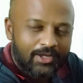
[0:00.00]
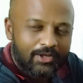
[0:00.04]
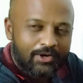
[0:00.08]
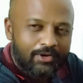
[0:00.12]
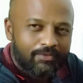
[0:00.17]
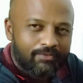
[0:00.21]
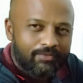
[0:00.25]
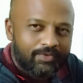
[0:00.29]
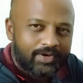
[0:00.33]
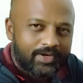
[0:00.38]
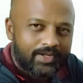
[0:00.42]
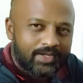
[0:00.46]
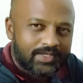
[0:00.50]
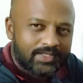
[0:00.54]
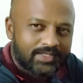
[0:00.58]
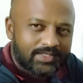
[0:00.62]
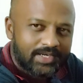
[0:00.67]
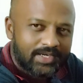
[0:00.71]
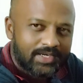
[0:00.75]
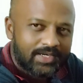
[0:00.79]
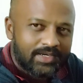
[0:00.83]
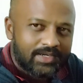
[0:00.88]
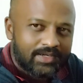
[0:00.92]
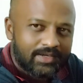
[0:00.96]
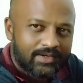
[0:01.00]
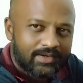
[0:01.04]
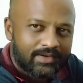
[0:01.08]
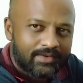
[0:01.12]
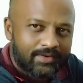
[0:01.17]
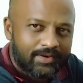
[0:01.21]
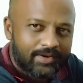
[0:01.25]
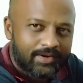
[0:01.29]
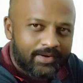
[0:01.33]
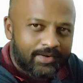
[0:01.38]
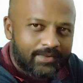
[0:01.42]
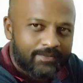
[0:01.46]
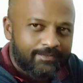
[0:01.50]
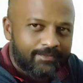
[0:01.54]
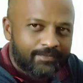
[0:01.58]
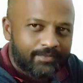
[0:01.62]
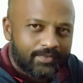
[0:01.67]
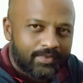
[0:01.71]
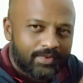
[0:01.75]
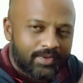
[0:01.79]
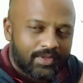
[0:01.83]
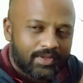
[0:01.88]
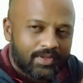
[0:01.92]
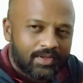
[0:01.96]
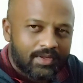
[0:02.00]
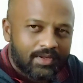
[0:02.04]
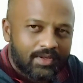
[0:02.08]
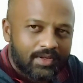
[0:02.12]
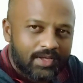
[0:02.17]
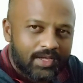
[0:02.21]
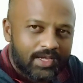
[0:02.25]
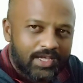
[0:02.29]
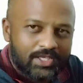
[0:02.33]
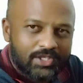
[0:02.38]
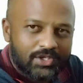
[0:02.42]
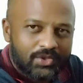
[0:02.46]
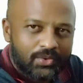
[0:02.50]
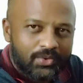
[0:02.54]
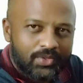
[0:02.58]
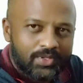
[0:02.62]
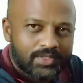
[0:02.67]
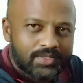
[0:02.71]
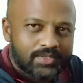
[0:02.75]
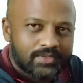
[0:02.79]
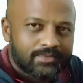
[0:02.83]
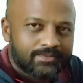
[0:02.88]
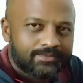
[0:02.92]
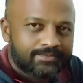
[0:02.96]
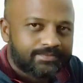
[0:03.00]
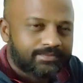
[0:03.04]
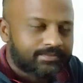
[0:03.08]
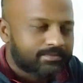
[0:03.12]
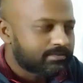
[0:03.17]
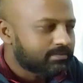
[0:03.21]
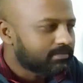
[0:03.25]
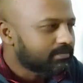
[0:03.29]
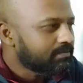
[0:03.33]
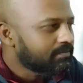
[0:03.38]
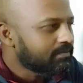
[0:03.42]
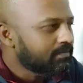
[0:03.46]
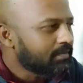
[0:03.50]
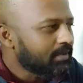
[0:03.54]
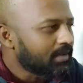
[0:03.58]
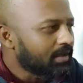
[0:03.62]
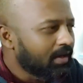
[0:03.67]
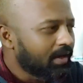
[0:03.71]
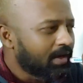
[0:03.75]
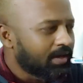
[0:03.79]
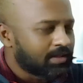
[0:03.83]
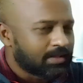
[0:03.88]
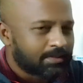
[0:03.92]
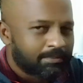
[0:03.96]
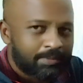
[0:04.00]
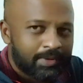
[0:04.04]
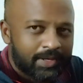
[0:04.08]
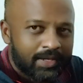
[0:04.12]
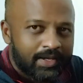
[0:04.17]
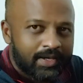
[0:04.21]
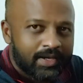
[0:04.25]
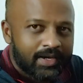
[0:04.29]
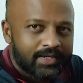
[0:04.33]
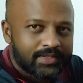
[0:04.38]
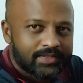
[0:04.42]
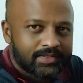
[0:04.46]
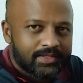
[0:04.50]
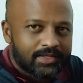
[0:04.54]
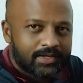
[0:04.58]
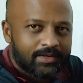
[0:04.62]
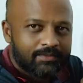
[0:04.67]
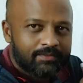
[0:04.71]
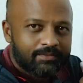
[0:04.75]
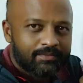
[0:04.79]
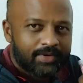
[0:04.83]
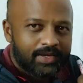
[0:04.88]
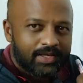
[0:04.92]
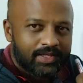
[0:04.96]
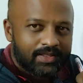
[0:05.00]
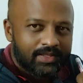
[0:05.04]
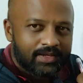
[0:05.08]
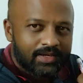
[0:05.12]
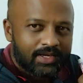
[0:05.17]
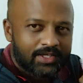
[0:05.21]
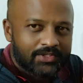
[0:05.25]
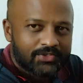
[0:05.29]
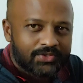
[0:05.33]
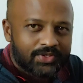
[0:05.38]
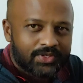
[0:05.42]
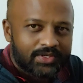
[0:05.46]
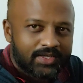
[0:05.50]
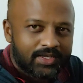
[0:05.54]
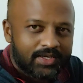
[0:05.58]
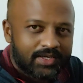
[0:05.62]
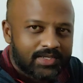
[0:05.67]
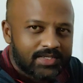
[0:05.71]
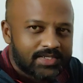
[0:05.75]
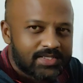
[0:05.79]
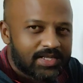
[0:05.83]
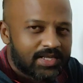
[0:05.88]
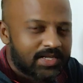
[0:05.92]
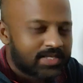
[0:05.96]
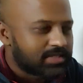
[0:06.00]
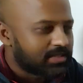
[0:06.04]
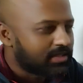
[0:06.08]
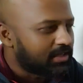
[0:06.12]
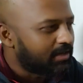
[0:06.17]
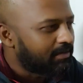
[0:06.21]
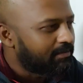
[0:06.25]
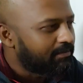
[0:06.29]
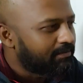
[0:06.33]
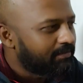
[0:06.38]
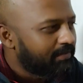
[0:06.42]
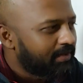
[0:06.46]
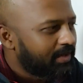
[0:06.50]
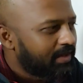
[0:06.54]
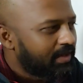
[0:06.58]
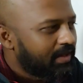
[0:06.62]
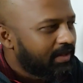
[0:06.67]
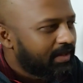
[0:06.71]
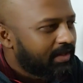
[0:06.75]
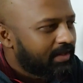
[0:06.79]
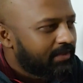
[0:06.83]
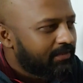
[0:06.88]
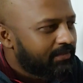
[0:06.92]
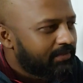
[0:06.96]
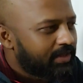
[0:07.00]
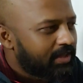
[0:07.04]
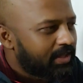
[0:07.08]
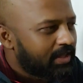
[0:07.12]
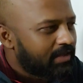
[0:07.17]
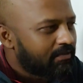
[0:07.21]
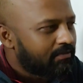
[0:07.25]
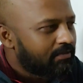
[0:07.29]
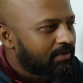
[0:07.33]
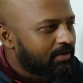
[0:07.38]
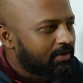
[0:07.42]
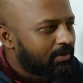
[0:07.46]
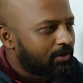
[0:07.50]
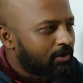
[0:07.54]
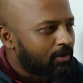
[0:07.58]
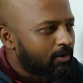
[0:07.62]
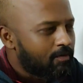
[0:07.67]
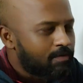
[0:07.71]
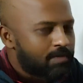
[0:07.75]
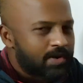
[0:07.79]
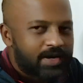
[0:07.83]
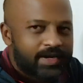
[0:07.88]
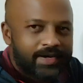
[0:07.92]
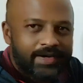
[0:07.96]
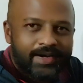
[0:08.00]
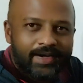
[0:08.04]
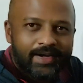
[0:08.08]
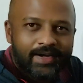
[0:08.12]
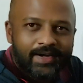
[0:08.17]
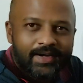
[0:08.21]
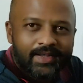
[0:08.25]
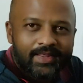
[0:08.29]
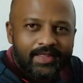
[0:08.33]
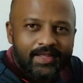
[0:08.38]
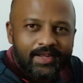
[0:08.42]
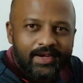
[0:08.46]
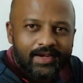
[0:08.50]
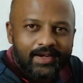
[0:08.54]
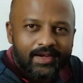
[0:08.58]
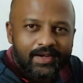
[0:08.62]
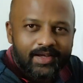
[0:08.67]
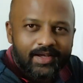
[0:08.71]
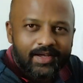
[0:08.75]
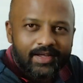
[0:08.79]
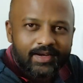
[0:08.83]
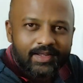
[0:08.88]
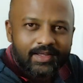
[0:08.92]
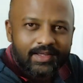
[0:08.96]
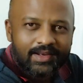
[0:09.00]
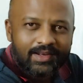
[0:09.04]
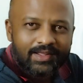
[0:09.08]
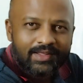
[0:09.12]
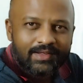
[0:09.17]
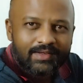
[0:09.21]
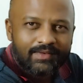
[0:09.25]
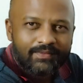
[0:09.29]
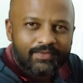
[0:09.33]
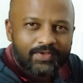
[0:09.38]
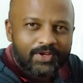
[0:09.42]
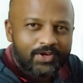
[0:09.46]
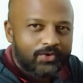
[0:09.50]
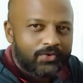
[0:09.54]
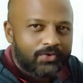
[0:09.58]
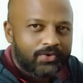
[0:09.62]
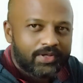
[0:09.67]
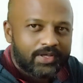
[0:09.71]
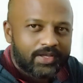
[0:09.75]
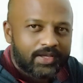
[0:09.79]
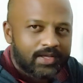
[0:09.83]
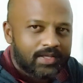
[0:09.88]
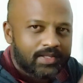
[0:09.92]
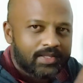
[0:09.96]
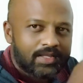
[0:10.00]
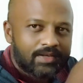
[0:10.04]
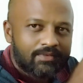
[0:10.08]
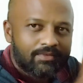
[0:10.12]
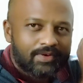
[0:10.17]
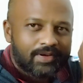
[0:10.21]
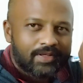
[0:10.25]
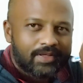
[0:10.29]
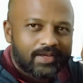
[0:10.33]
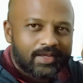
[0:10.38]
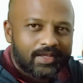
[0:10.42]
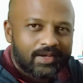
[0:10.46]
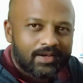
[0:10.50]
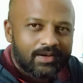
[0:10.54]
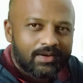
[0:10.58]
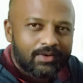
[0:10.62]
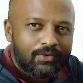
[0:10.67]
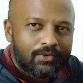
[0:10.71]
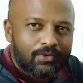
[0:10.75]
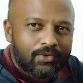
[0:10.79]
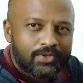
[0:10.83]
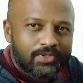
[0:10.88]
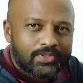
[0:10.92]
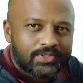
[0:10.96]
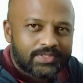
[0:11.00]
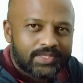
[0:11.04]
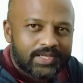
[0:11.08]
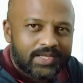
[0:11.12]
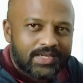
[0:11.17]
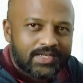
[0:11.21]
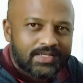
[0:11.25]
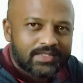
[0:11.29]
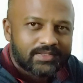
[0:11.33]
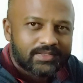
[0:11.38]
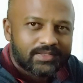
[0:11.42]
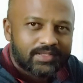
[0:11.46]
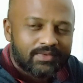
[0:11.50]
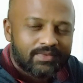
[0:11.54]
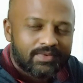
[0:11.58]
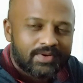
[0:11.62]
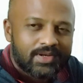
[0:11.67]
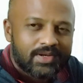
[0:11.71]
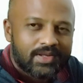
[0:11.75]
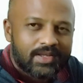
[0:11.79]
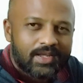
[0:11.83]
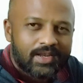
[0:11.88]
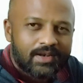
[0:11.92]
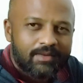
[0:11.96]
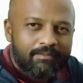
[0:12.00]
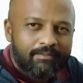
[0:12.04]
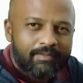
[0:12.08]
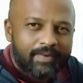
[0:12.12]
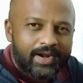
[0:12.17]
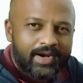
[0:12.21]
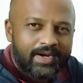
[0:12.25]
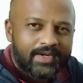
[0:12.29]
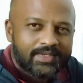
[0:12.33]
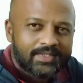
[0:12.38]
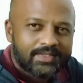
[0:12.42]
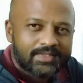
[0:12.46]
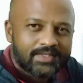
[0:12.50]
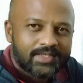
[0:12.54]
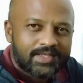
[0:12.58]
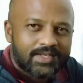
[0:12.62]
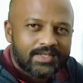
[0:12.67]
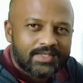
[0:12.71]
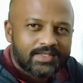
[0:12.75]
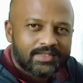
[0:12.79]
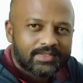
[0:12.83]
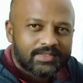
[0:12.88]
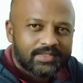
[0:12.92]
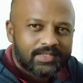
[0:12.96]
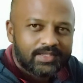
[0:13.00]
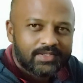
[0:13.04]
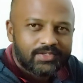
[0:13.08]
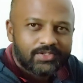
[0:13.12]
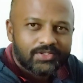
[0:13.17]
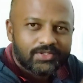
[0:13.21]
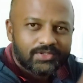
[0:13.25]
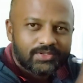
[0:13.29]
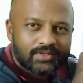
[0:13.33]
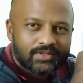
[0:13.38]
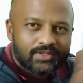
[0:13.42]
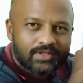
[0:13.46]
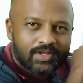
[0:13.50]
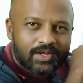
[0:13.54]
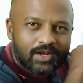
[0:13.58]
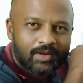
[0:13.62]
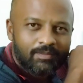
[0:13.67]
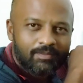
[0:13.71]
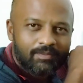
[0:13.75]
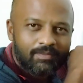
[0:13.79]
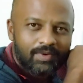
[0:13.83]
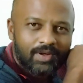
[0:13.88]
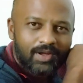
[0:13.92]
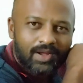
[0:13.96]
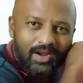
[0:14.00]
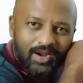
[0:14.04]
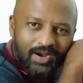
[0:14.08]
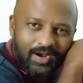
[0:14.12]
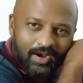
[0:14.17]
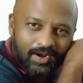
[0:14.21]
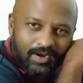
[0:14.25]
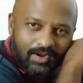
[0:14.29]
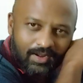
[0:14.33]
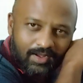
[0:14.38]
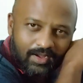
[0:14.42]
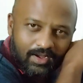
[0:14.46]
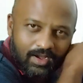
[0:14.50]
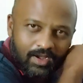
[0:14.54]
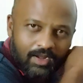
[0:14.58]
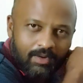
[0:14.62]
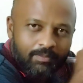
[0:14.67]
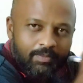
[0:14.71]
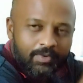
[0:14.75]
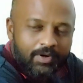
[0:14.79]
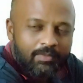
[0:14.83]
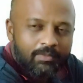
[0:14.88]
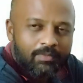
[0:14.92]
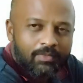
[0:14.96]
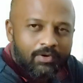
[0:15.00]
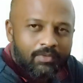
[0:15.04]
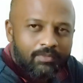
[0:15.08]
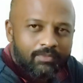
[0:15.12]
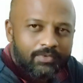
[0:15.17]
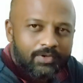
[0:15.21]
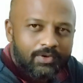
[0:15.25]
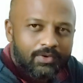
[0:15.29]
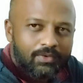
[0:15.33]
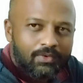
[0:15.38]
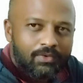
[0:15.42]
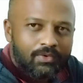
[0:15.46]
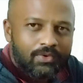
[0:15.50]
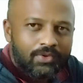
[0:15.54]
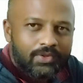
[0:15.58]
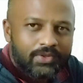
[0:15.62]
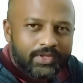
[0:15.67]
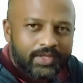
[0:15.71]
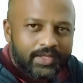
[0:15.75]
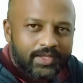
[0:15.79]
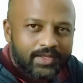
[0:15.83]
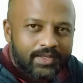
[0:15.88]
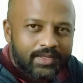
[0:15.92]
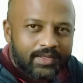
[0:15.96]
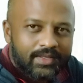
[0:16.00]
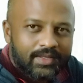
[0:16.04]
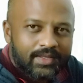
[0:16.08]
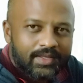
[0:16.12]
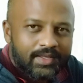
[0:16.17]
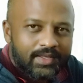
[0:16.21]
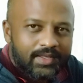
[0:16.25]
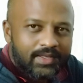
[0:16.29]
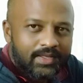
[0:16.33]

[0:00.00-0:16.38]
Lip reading: care of it and send a SOS, and the big guys come, like the natural killer cells come, they will obliterate the entire area. They don't care. They will kill good cells, they will kill bad cells. They just come and carpet bomb the whole thing.